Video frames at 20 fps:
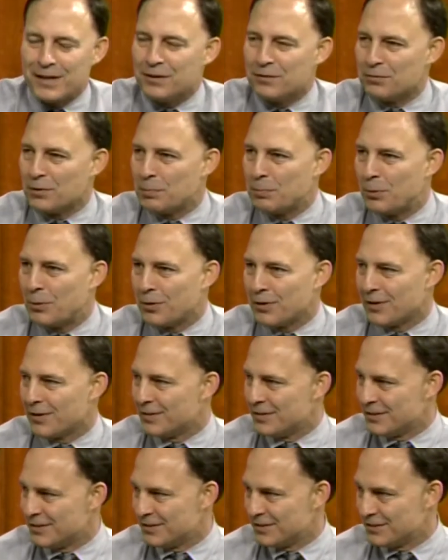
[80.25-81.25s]
the report on
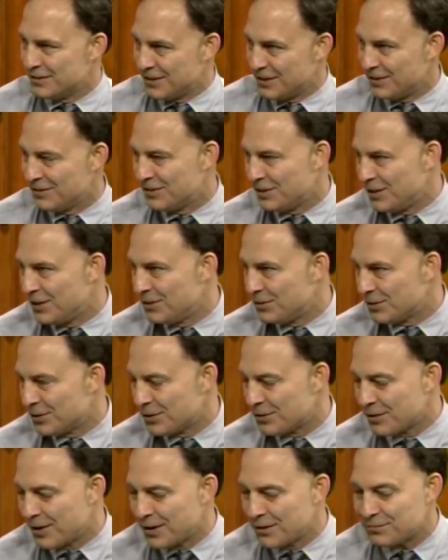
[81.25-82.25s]
the disease, and he took
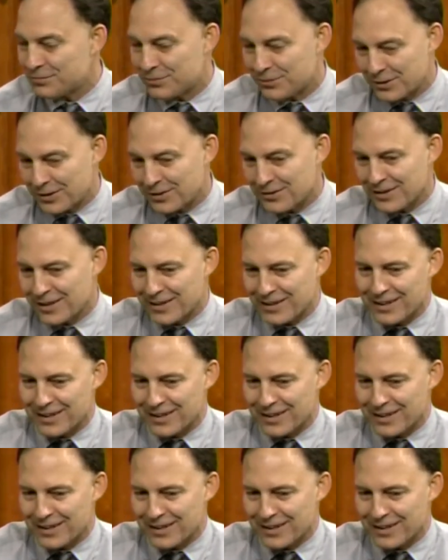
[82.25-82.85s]
credit for it.